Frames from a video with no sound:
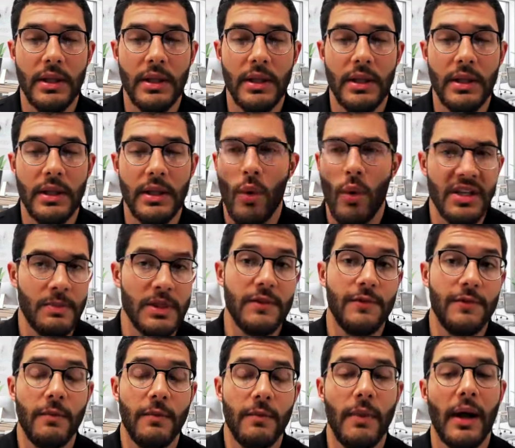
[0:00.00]
or what
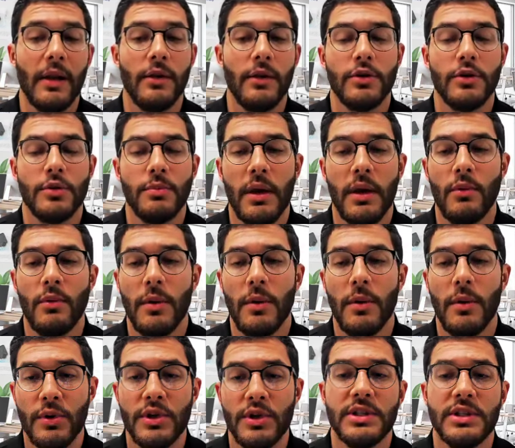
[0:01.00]
specific values may
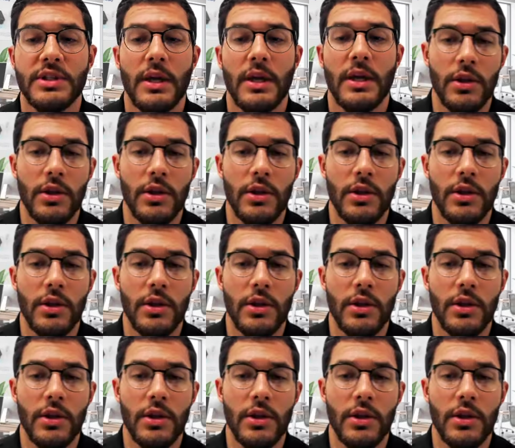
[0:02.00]
represent.